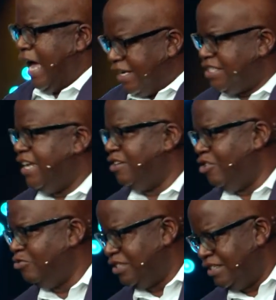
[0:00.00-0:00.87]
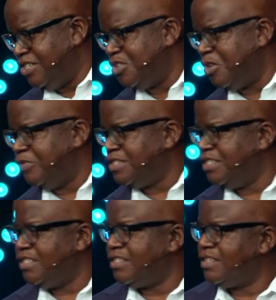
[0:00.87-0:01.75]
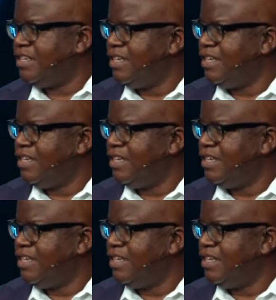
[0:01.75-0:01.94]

I take notes in these services,